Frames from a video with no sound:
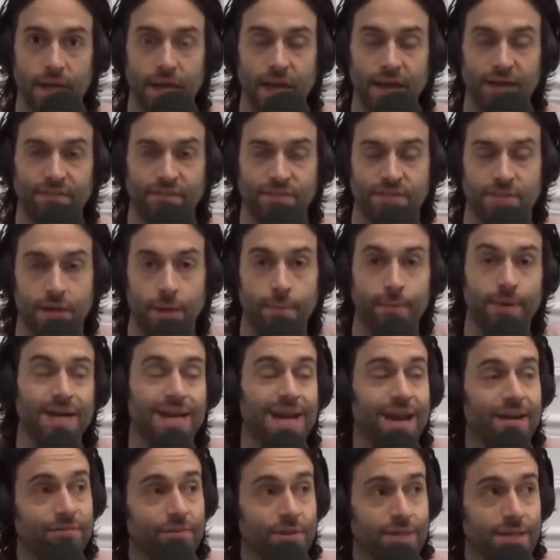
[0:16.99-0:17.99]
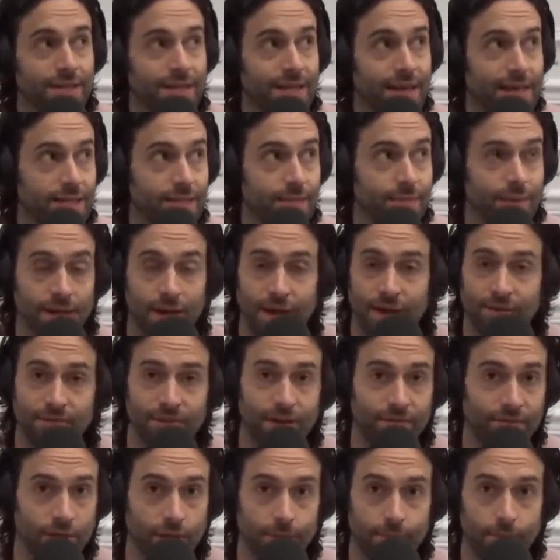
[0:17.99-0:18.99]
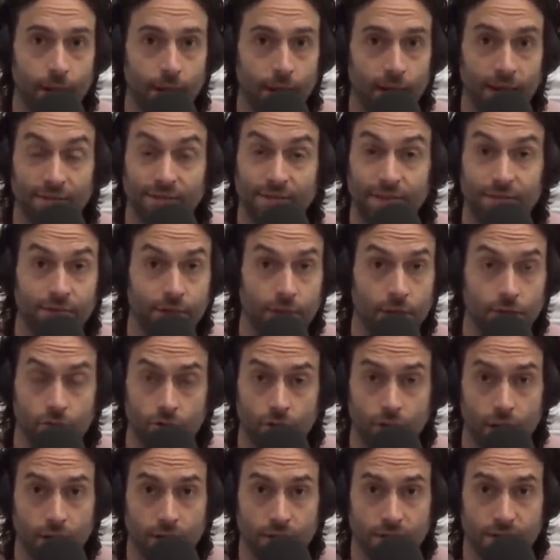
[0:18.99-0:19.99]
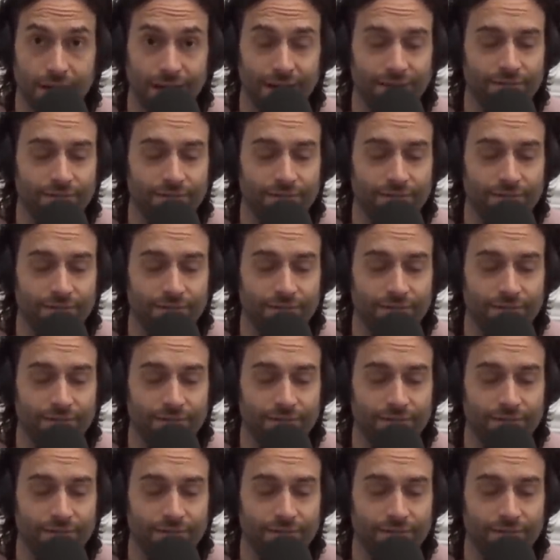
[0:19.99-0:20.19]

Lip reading: If somebody ever did that to me, now I've never done Molly, I've never done drugs.